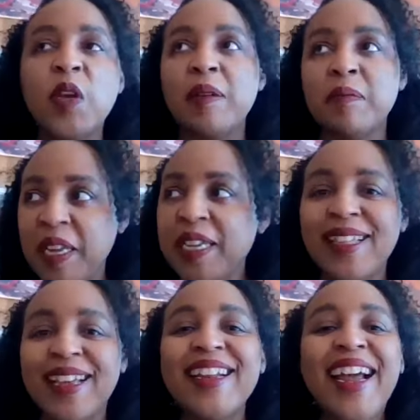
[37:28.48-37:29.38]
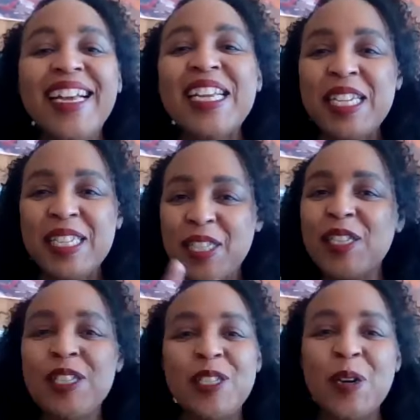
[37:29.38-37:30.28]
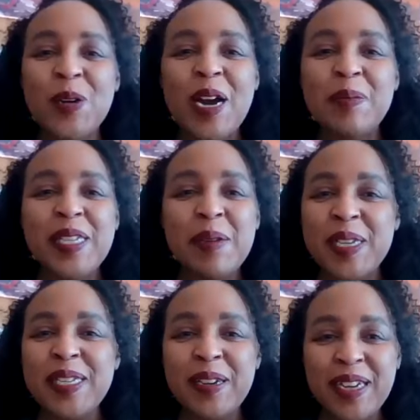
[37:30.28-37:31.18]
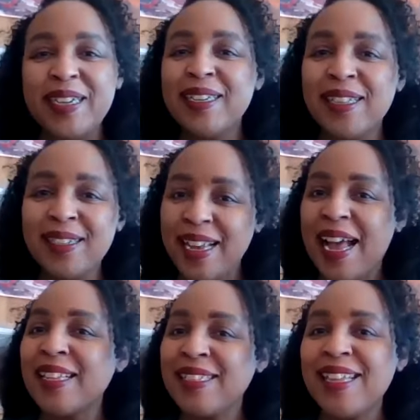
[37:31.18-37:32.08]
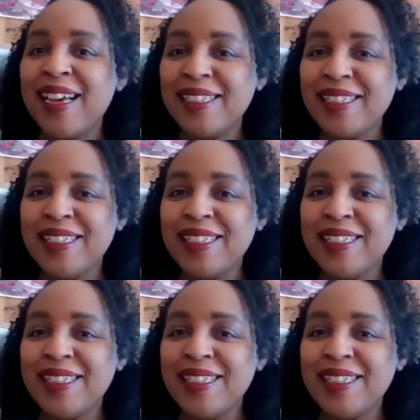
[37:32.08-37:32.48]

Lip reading: Okay. I get that. So, Tammy, Sarah, anything to add to that?